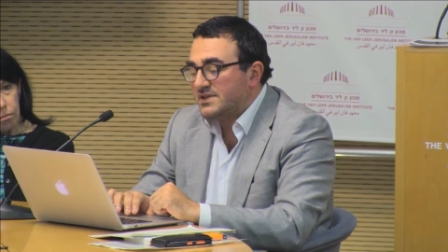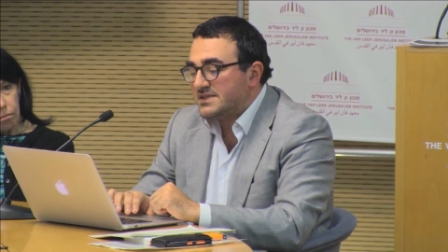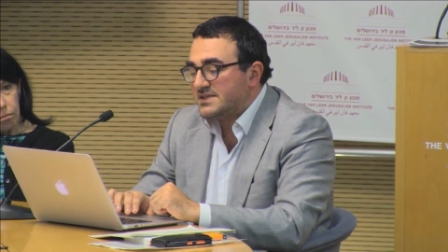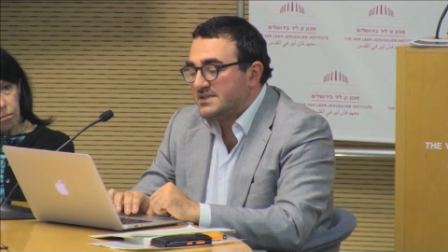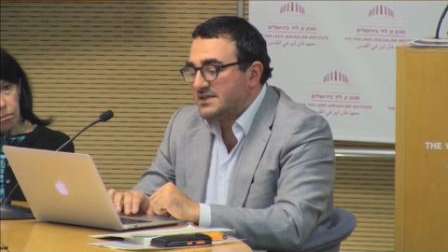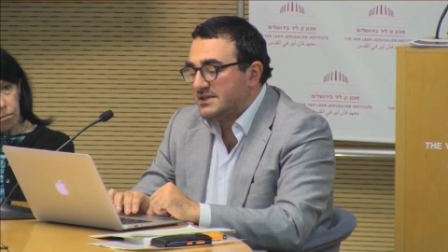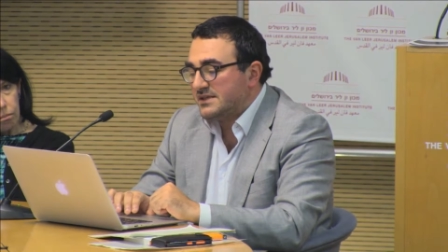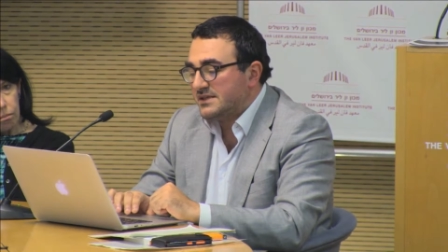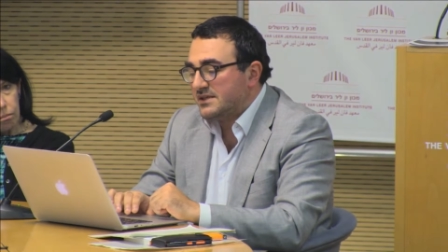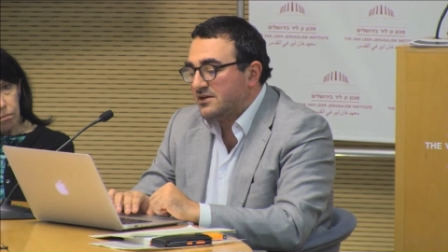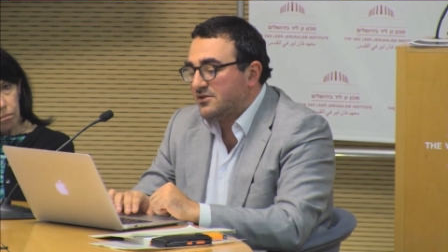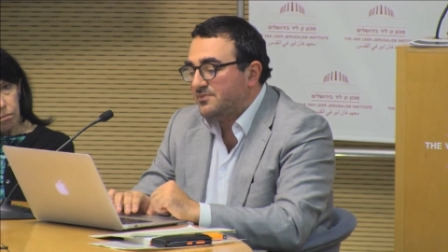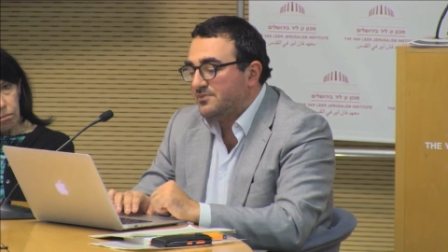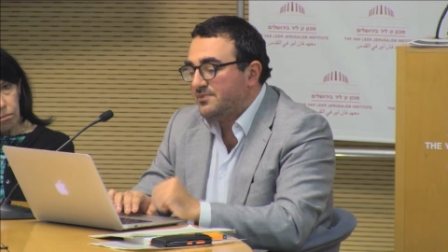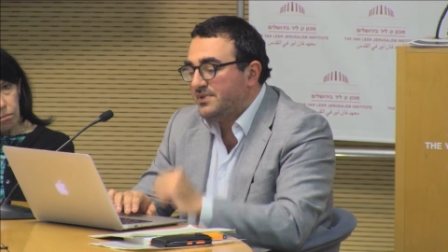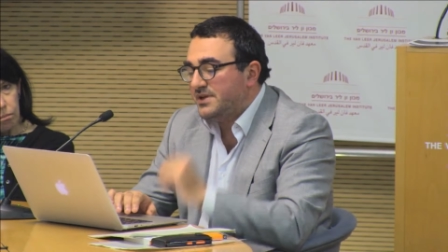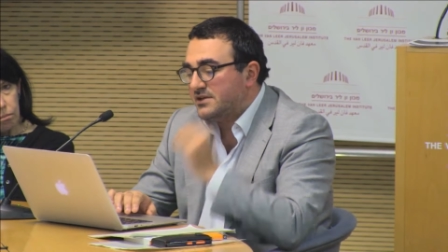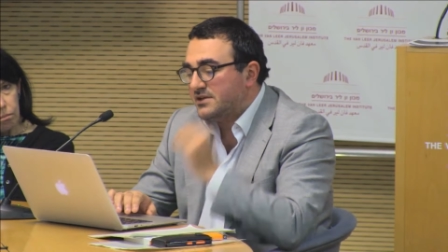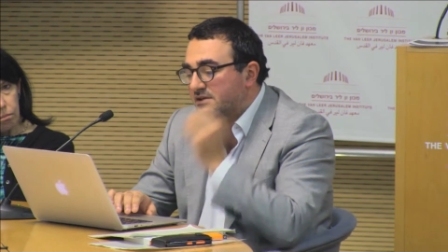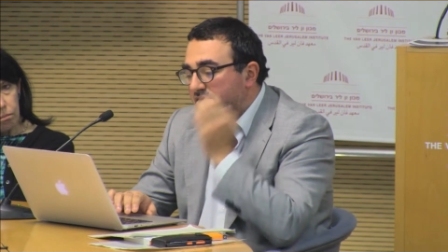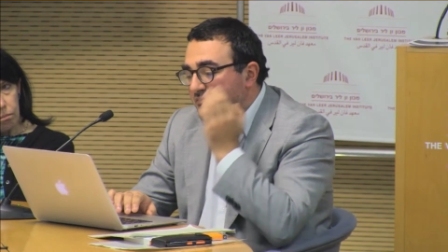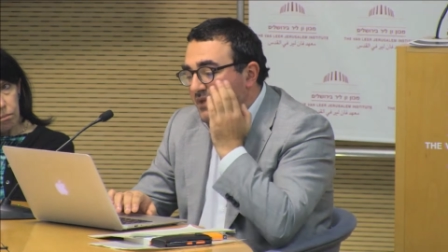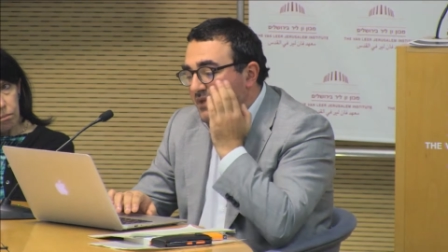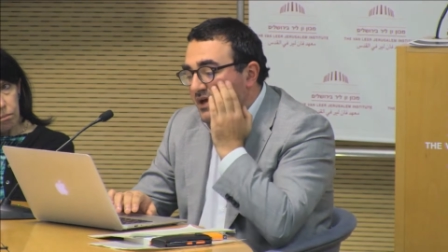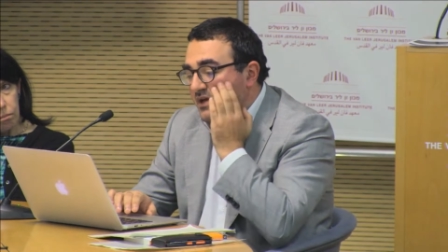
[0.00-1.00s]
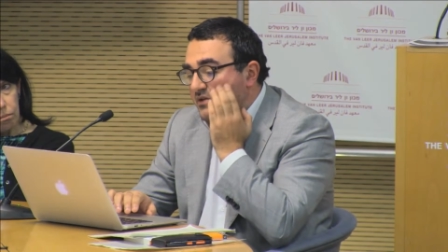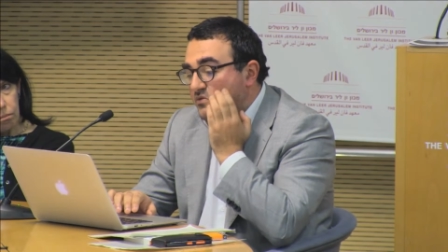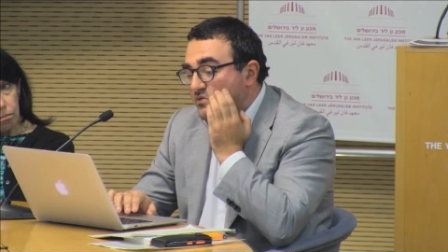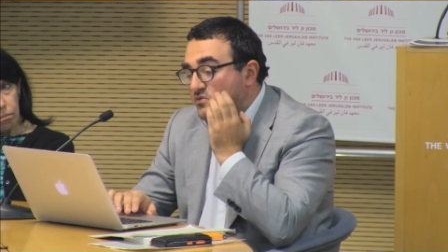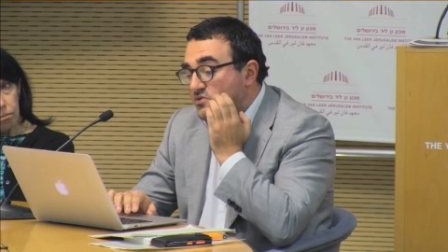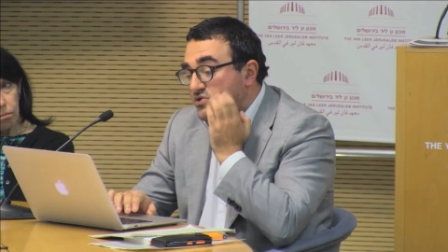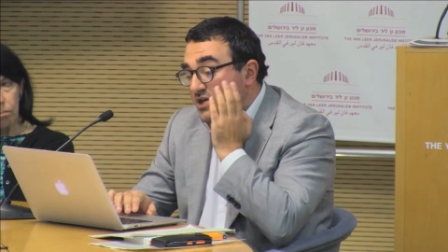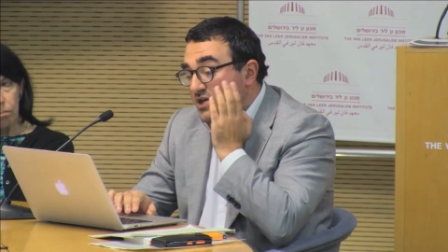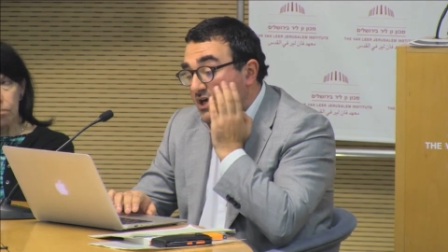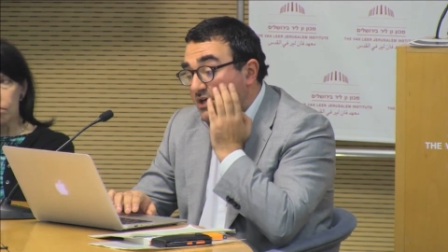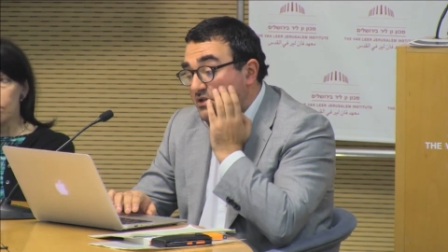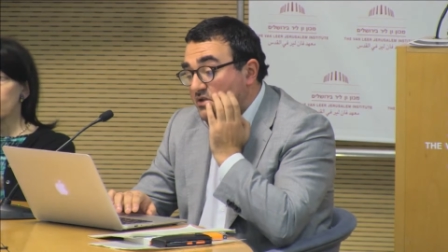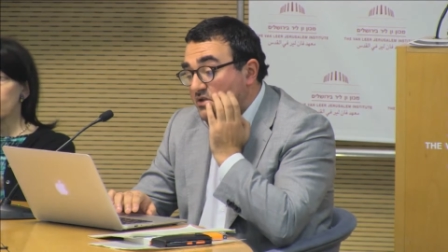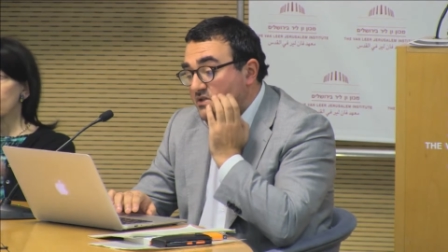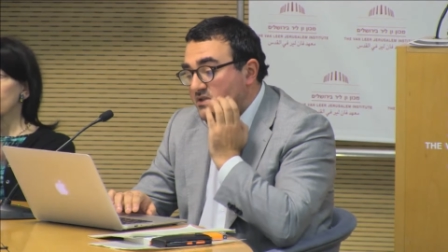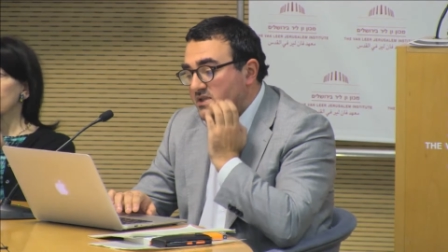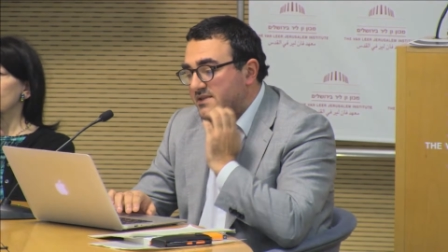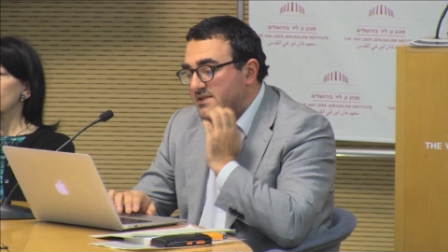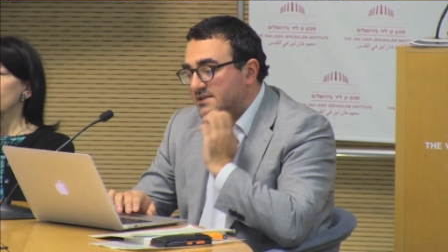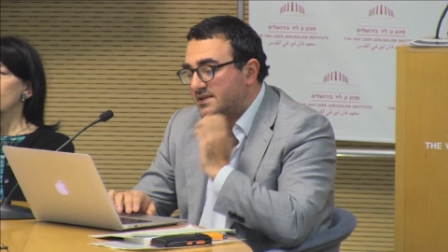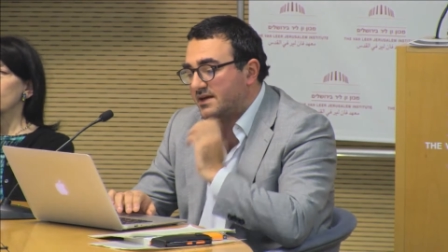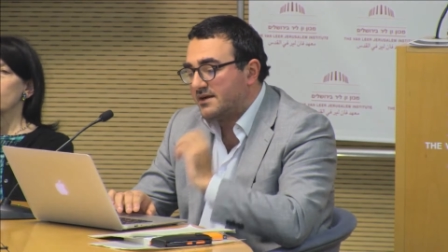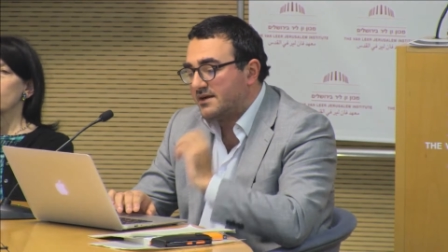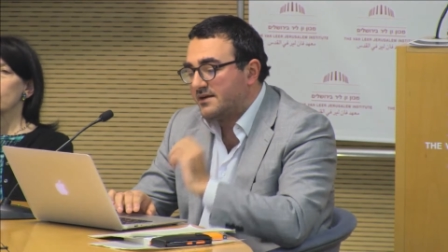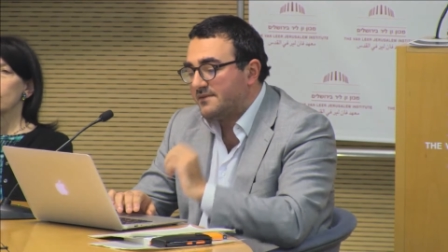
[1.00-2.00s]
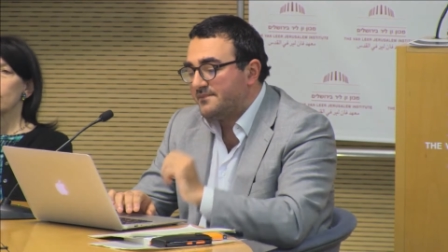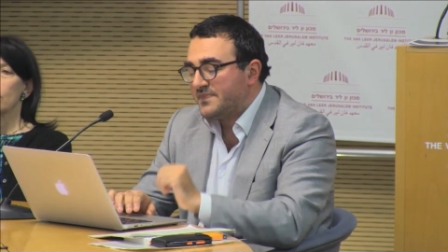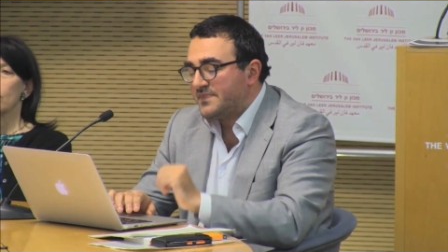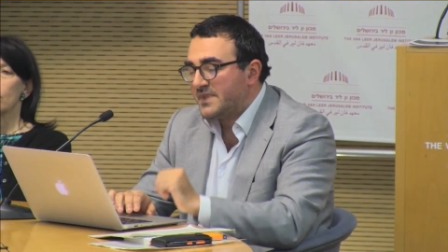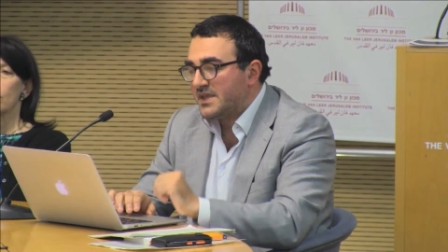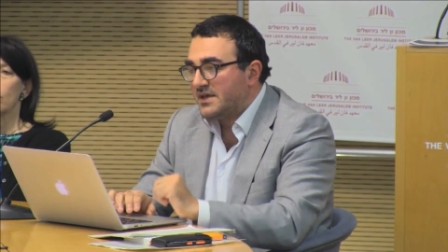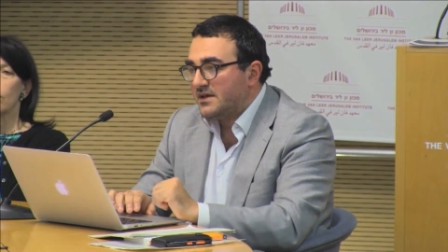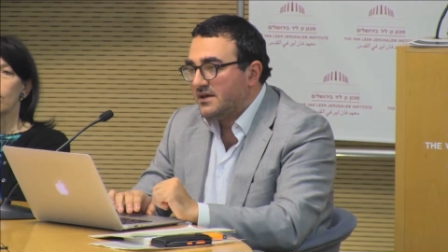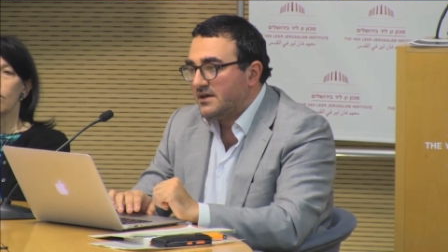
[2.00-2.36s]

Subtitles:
dissenting opinion by two judges that are